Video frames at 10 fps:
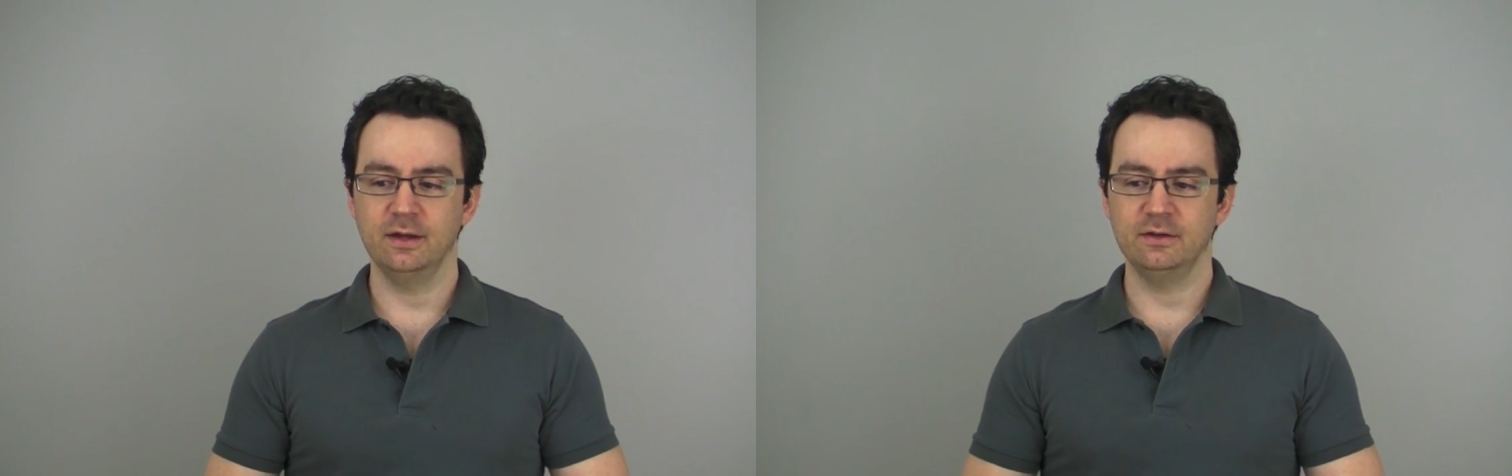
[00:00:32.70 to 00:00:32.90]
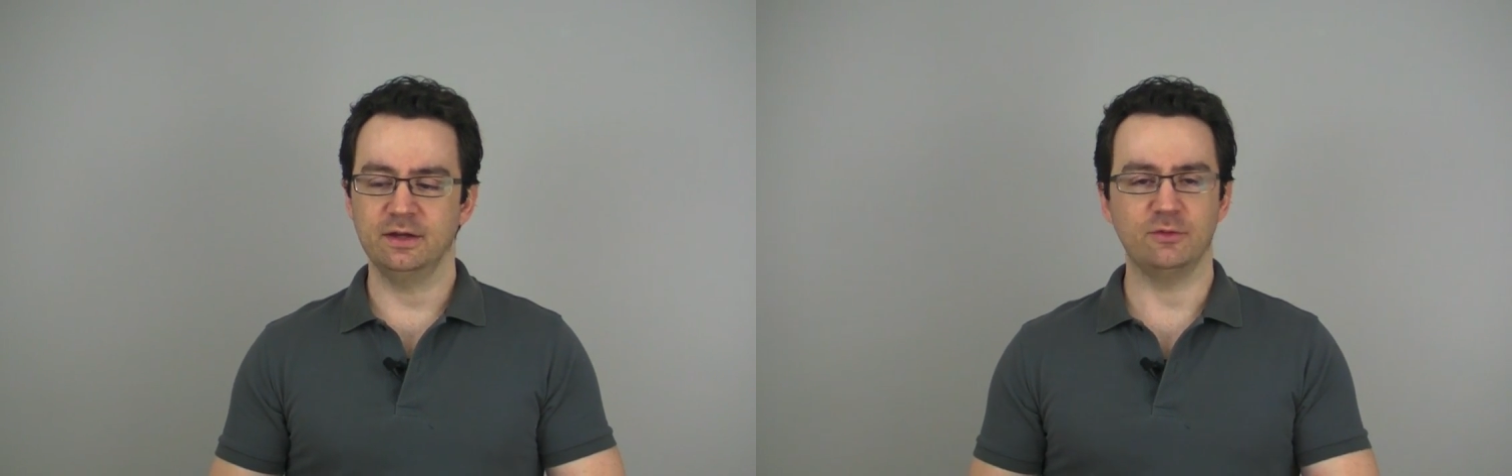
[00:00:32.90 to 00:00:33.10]

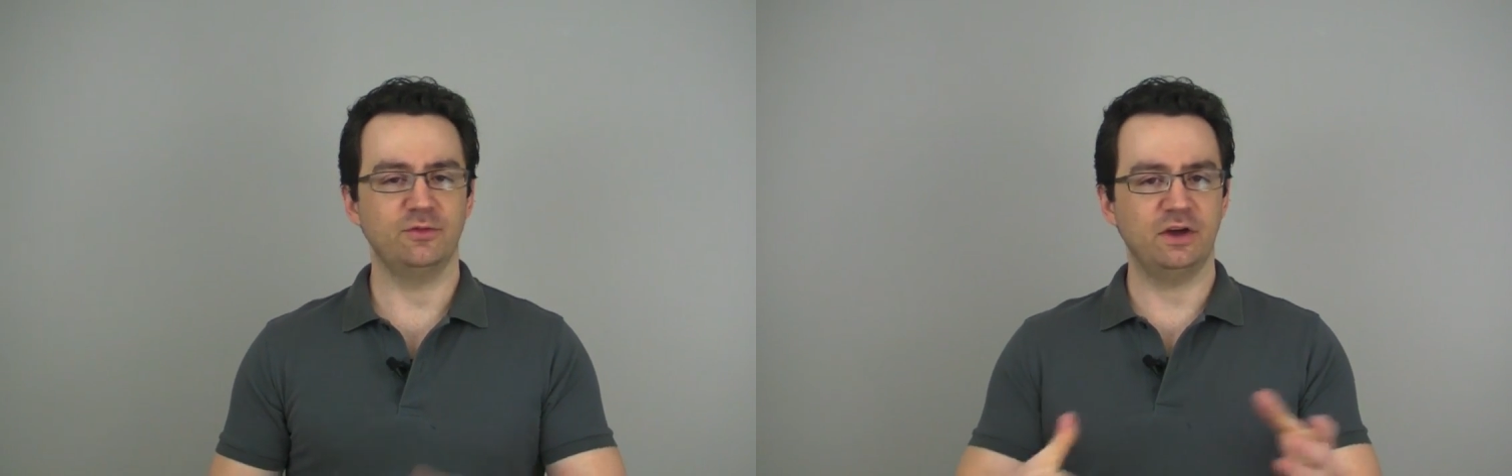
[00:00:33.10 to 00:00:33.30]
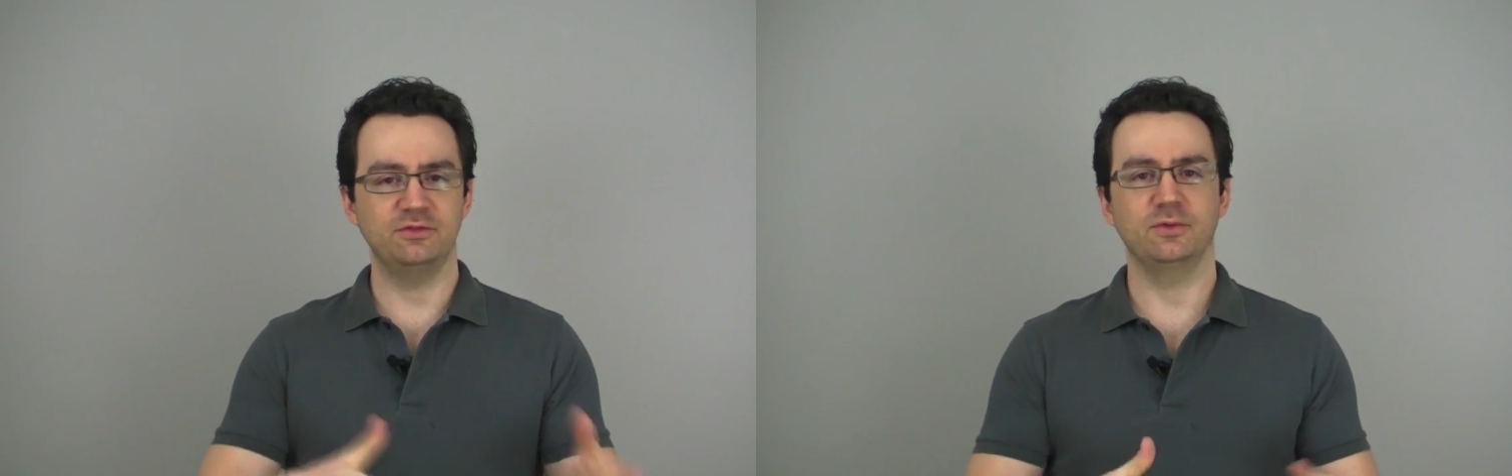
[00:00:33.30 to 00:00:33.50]
Now,
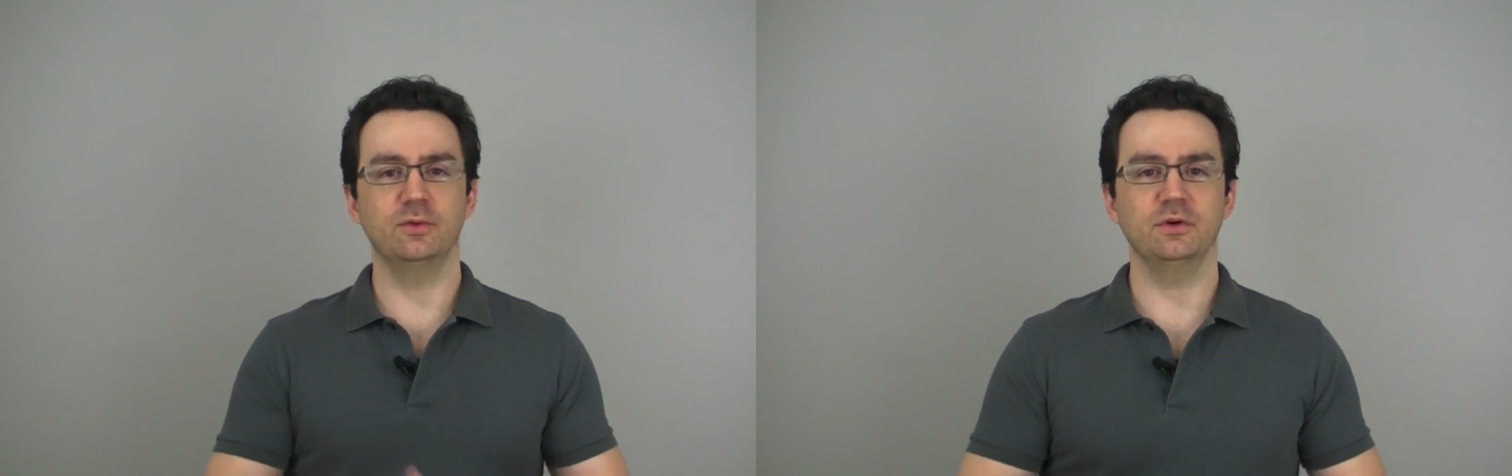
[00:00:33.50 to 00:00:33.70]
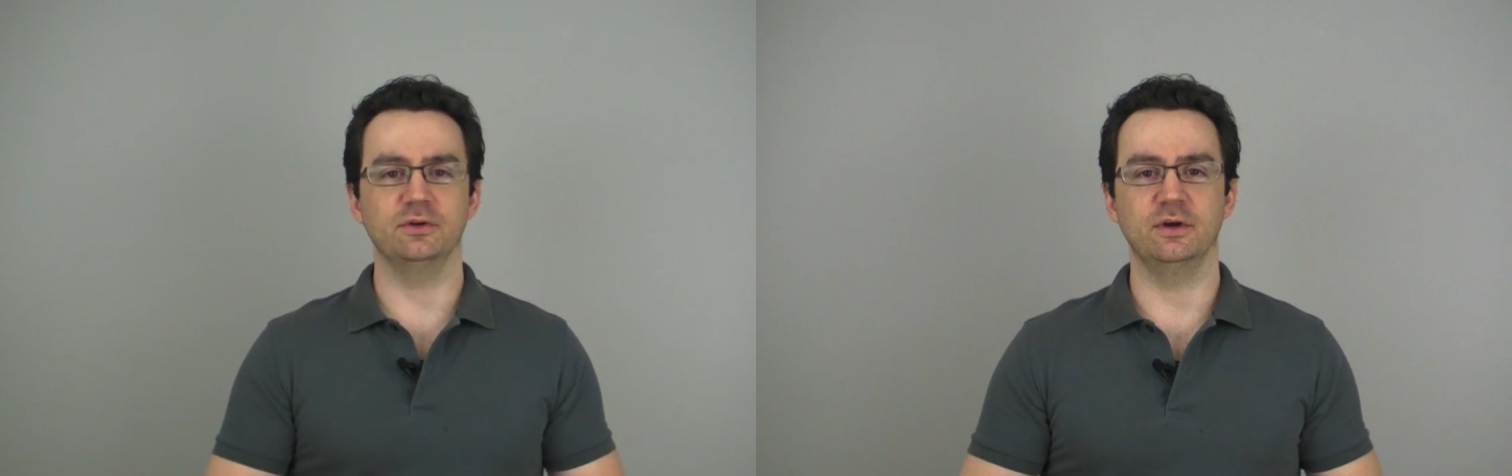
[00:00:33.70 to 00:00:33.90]
fast
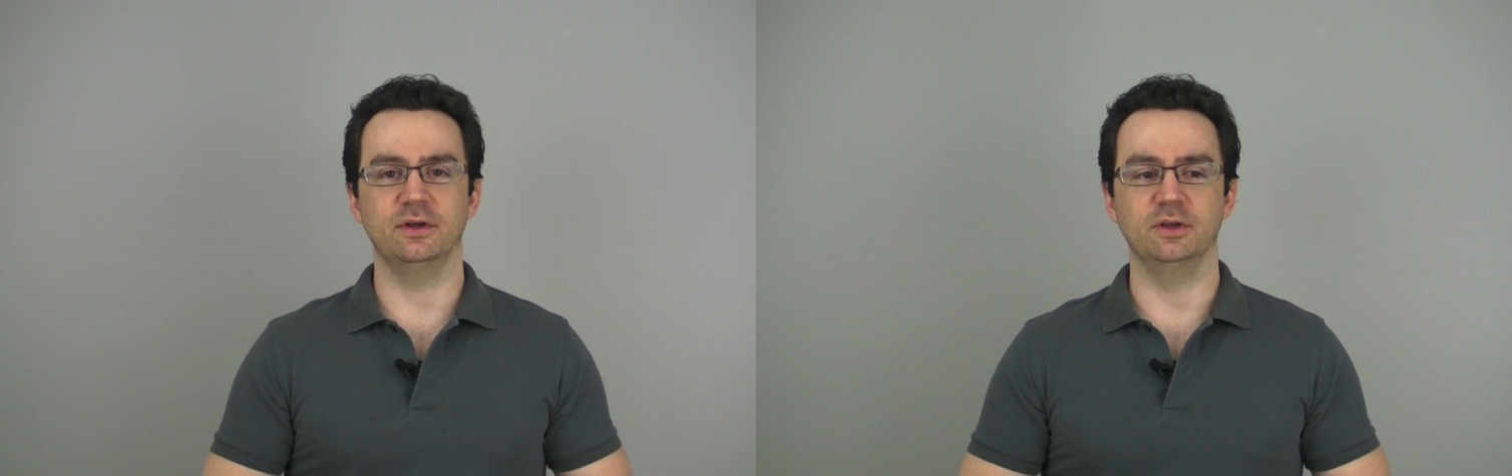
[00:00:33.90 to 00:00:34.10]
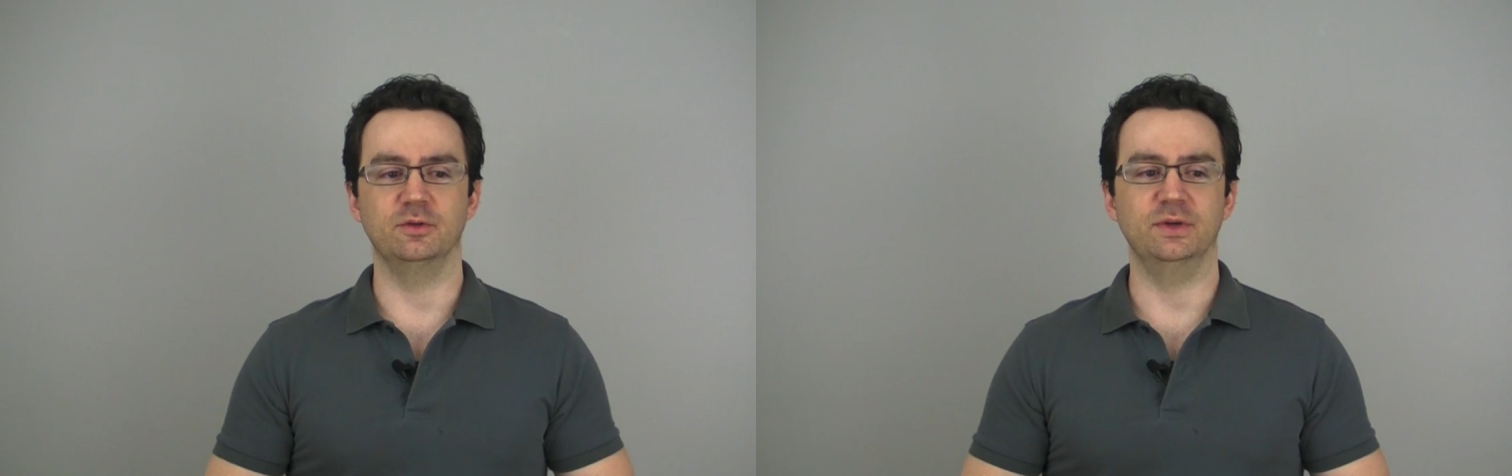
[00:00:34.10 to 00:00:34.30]
forward a, a
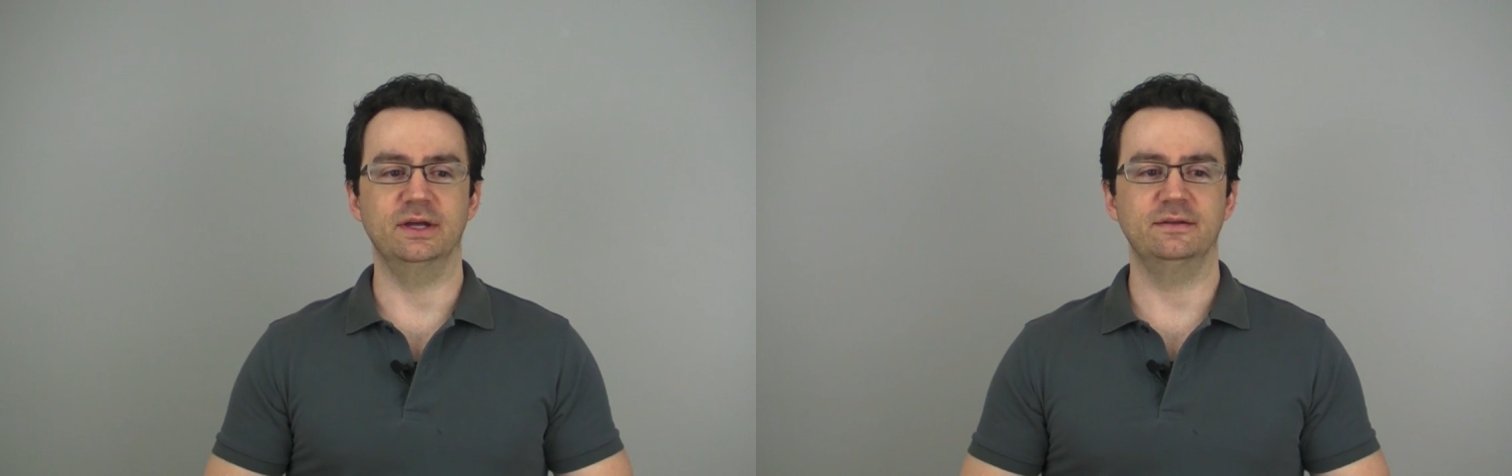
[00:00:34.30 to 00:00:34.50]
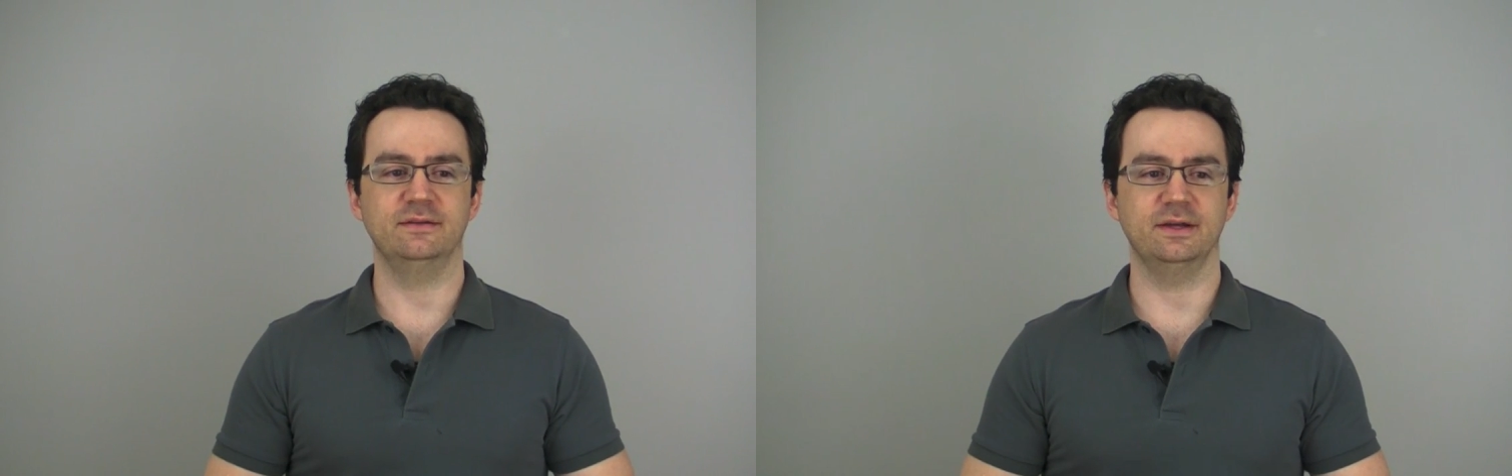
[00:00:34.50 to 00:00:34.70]
little bit,